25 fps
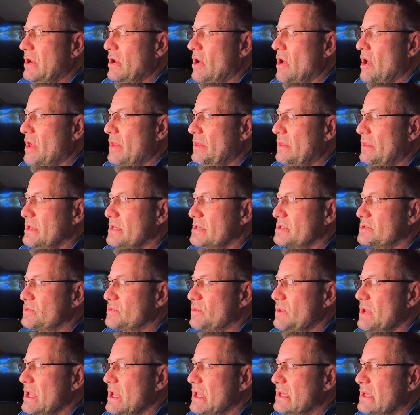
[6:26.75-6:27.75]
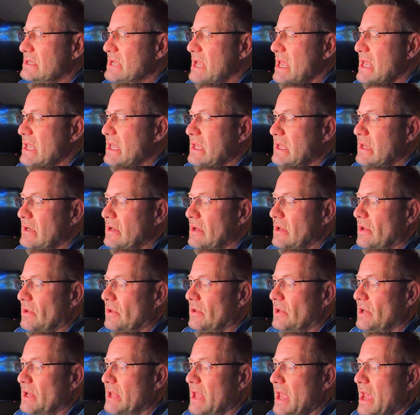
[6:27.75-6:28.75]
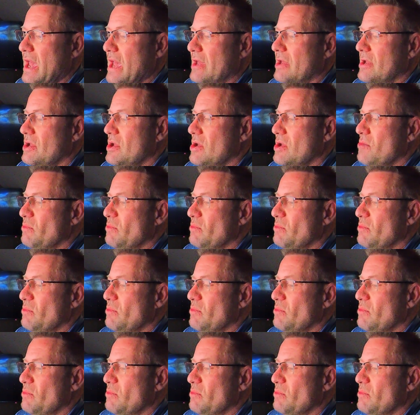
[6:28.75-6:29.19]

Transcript: on this week and taking a look at.